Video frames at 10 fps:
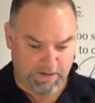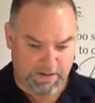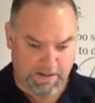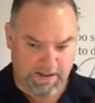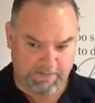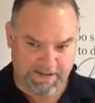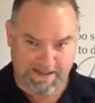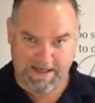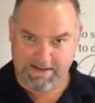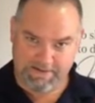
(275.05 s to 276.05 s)
And
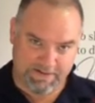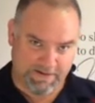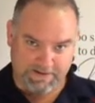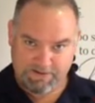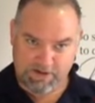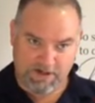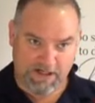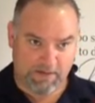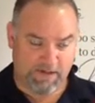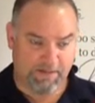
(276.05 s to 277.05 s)
again, it's
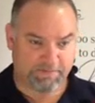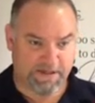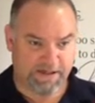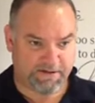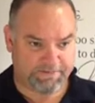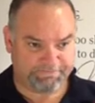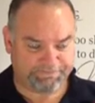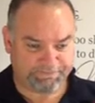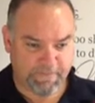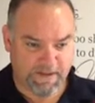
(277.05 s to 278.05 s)
associated with that blend.
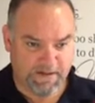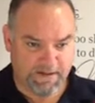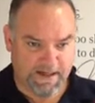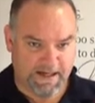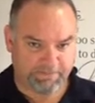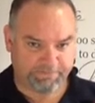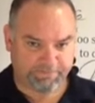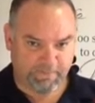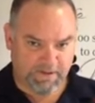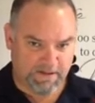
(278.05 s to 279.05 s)

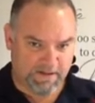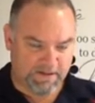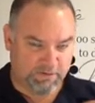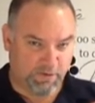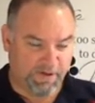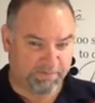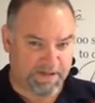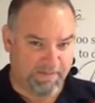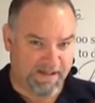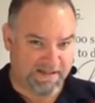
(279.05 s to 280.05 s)
There's a little bit of
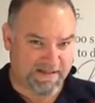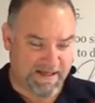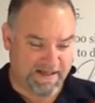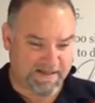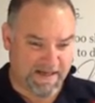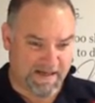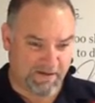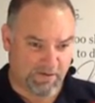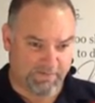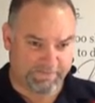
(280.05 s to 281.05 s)
plumminess there
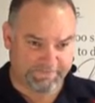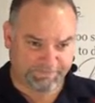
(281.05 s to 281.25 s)
starting off.